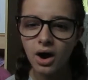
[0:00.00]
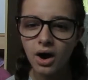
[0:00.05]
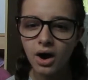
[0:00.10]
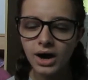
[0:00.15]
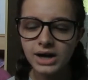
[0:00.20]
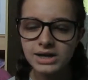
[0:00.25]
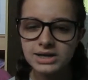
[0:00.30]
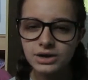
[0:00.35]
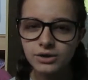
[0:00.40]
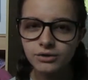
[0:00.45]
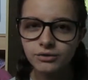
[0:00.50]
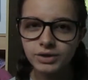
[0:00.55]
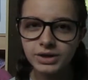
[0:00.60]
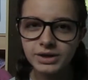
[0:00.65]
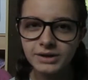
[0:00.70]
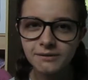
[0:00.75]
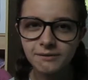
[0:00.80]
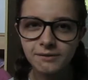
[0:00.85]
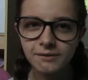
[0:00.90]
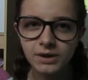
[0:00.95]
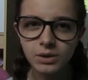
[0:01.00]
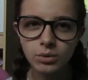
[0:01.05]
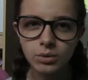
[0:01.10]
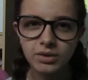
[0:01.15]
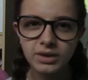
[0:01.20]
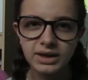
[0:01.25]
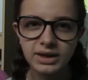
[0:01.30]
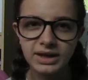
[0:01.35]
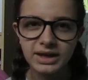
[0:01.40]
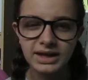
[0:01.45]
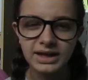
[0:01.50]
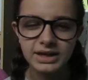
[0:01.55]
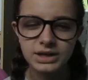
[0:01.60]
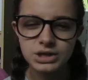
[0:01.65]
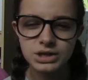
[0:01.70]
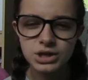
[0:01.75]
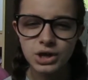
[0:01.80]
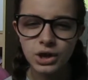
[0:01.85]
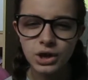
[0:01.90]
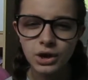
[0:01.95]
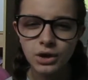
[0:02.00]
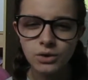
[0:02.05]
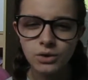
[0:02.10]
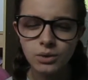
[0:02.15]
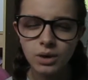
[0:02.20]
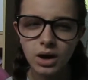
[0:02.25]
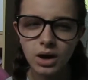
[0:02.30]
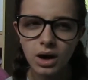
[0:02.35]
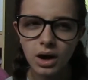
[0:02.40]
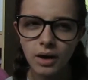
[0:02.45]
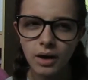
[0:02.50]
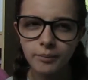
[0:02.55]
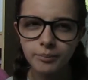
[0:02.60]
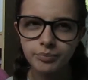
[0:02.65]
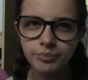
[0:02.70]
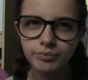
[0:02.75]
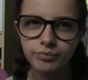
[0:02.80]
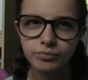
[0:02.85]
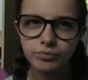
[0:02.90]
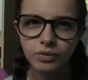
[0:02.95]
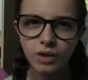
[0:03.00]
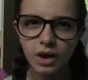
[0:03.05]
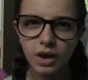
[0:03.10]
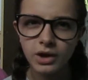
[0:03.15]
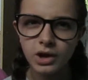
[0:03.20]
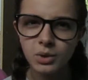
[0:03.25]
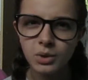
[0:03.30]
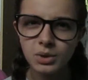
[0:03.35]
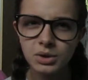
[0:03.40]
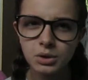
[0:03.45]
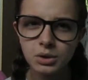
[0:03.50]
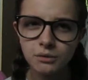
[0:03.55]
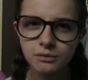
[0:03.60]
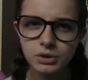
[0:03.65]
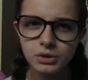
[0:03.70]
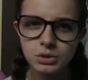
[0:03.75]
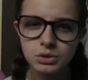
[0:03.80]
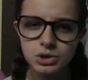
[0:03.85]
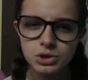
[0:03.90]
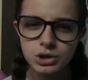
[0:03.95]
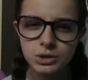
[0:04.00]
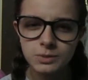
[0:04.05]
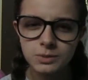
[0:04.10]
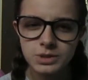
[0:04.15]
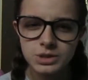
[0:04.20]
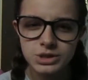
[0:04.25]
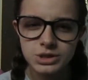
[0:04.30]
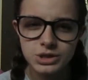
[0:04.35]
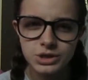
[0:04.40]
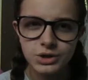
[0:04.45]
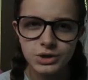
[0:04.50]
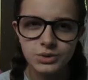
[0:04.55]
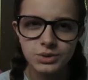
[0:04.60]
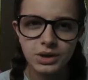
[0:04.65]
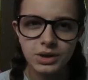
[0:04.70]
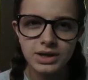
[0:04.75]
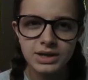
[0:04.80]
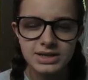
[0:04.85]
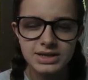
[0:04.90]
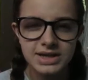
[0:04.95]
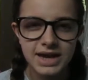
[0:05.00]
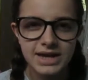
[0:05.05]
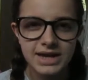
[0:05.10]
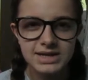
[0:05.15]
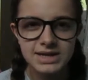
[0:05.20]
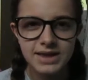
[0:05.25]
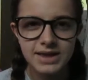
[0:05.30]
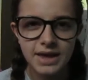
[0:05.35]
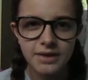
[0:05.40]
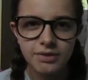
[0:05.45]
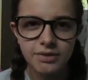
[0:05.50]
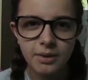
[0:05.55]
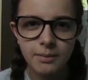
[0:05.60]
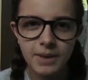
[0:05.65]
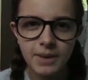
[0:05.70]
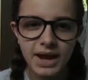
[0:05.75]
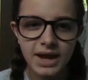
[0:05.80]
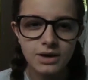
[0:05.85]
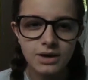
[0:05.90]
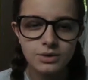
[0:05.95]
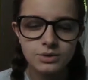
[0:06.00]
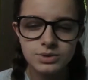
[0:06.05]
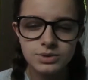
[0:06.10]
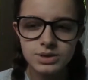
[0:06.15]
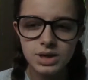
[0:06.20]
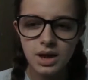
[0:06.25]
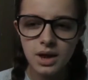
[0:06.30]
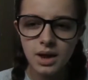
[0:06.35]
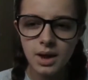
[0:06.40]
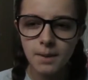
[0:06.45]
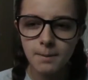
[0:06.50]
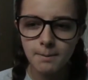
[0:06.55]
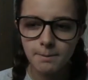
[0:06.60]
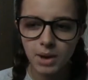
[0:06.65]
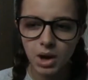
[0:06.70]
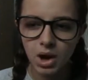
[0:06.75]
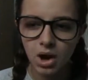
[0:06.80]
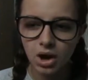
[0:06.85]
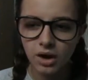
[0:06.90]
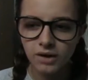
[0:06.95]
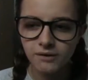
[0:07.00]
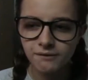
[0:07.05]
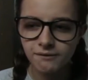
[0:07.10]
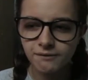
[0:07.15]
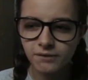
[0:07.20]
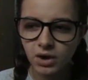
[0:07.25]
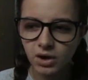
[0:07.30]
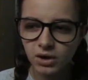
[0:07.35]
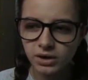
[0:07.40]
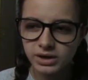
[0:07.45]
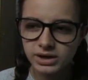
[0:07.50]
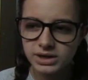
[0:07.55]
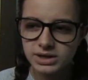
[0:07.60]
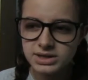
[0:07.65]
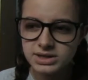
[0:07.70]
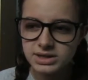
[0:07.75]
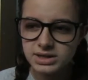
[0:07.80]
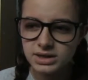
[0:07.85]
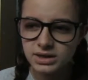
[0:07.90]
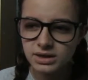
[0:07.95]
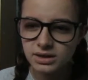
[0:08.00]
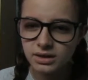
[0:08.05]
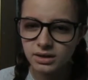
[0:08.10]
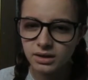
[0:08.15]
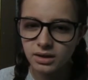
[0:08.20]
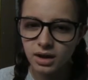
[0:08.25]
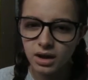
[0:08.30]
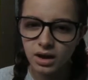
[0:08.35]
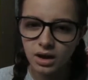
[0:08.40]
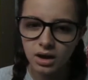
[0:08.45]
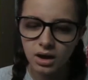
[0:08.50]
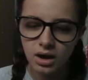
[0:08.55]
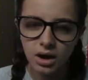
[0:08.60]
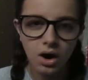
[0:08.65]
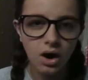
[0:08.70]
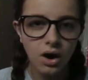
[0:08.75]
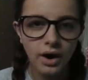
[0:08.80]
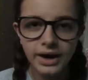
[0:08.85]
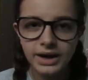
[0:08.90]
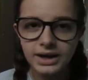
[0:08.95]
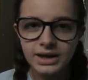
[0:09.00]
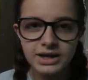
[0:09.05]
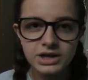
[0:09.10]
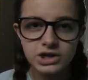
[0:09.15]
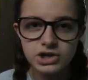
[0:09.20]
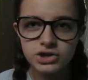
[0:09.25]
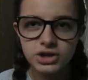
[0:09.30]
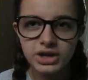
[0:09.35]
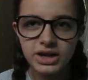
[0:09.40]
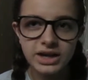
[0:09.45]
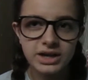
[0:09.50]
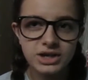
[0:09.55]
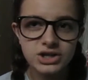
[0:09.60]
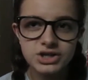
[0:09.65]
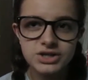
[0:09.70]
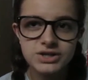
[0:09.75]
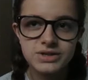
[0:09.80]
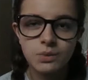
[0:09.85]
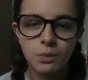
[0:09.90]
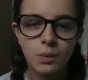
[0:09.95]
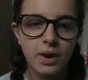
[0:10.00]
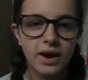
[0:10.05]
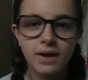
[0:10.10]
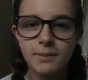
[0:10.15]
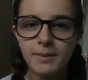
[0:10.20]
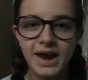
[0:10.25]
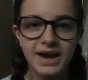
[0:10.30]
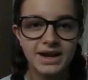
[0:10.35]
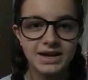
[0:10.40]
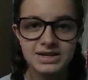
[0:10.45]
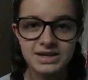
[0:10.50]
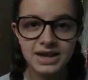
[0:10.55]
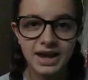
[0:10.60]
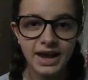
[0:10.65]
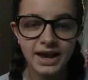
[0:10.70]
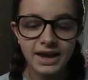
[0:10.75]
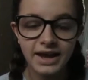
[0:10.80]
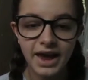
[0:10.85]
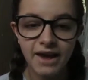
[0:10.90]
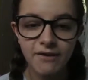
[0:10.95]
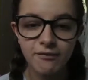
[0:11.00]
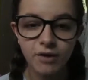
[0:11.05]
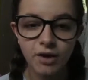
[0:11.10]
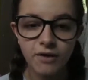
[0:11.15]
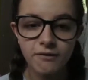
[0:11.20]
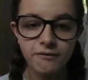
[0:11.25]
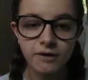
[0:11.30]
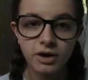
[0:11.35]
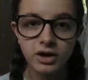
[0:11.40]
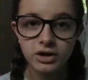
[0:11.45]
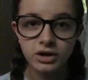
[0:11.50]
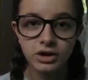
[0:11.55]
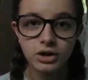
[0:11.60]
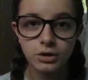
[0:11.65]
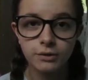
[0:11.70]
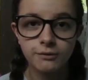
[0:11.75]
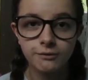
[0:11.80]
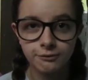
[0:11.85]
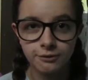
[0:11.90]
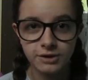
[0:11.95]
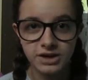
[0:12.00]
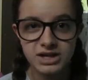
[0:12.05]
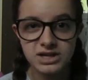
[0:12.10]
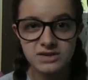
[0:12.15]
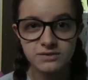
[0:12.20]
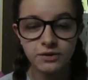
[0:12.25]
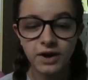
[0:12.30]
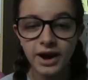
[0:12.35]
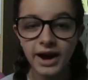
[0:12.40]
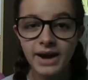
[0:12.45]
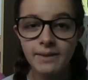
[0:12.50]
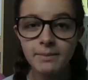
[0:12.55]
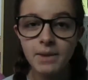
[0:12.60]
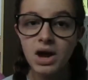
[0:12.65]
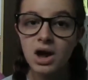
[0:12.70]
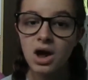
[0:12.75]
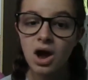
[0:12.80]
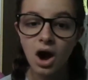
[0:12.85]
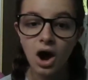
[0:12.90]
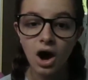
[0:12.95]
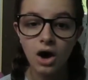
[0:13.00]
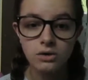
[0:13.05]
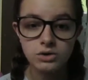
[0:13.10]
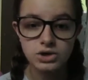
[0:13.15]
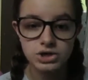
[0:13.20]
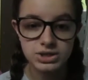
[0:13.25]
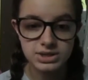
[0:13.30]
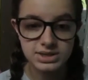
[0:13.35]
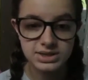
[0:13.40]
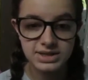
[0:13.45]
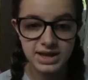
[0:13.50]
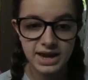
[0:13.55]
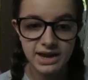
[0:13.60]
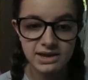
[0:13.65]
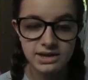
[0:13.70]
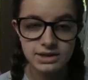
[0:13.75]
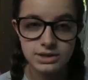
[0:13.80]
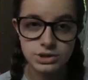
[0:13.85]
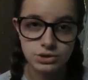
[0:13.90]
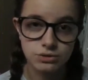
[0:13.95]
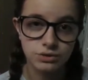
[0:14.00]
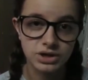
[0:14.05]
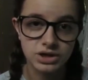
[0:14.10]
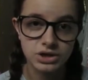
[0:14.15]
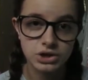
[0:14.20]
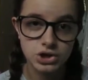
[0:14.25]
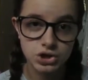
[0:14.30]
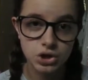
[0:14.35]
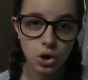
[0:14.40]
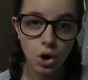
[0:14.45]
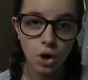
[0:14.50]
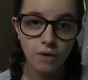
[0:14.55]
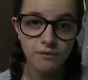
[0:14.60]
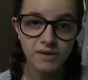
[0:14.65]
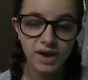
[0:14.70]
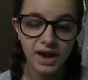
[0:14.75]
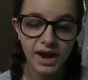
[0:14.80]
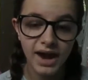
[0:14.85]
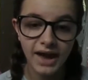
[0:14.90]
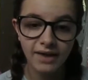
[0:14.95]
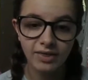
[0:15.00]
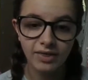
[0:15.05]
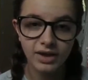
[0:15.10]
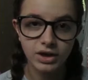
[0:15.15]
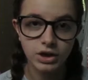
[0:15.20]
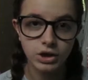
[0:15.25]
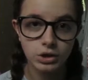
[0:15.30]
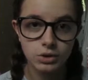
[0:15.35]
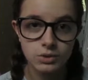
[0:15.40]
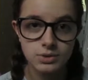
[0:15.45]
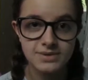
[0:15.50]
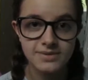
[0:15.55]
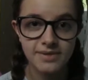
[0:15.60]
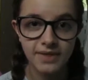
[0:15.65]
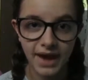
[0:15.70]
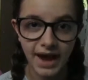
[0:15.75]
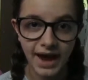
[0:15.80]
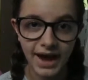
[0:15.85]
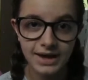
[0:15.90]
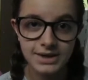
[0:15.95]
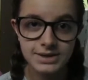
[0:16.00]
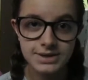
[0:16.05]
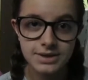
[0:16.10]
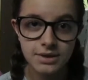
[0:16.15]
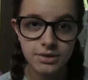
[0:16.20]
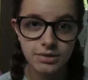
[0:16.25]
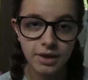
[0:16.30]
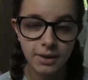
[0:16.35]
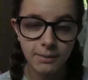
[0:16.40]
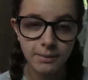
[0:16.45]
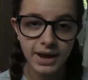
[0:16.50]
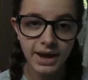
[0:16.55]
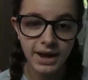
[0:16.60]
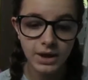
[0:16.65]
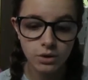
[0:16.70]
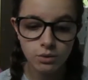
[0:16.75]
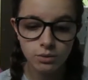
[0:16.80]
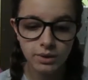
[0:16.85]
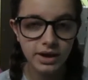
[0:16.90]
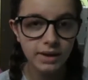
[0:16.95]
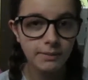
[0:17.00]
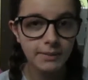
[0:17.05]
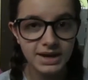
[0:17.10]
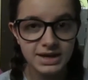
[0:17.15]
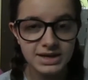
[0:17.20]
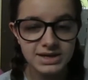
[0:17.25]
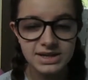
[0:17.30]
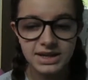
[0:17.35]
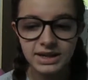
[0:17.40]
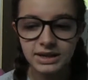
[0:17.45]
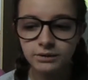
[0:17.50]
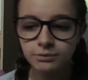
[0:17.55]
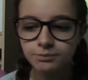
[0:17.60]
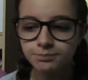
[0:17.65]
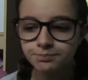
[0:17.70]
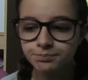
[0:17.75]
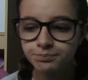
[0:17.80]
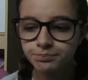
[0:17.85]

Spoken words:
I don't really feel the need to. I know a lot of YouTubers do like to edit their thumbnails, but I find I literally just, when I'm editing, if I find a good freeze frame, I'll just take a screenshot of it and then use that as the thumbnail when I'm editing.